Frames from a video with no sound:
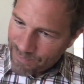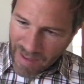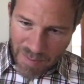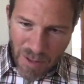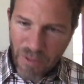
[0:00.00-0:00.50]

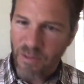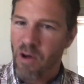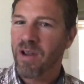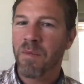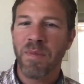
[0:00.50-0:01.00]
maybe
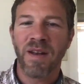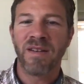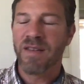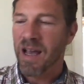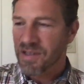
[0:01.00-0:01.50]
throwing a bit
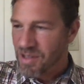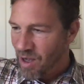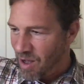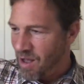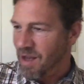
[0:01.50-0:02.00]
of dust
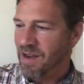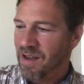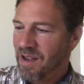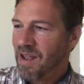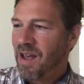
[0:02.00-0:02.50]
on
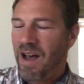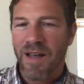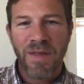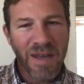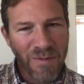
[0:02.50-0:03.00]

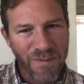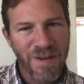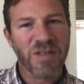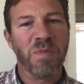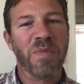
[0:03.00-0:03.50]
the
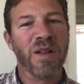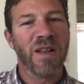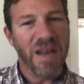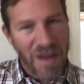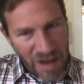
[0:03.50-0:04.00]

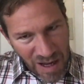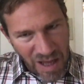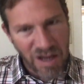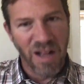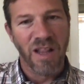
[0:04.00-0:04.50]
invisibility
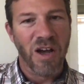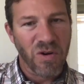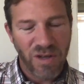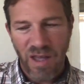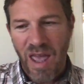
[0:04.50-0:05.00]

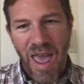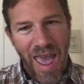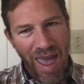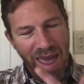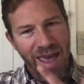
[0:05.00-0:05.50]
cloak,
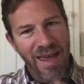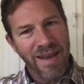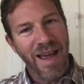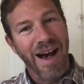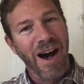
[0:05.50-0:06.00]

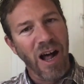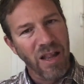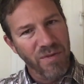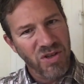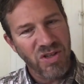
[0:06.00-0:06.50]
and all
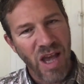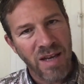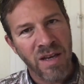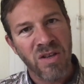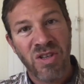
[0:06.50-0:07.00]
of a
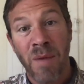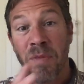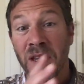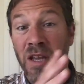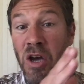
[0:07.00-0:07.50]
sudden
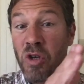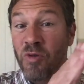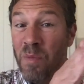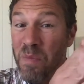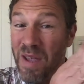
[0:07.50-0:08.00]
something goes
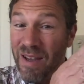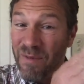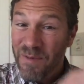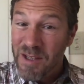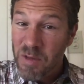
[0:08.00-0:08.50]
from being
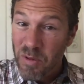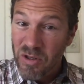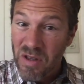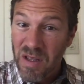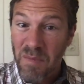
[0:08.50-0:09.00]
invisible
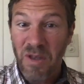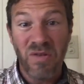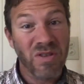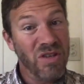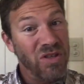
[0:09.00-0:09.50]
to the immune
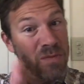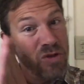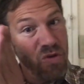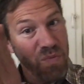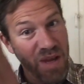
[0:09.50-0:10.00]
system
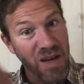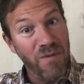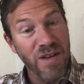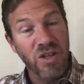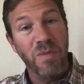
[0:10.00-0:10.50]
to being
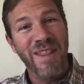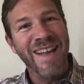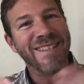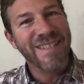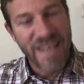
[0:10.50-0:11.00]
visible.
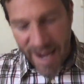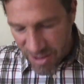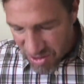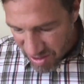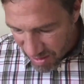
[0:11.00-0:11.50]
That's
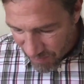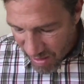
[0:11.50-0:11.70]
THC.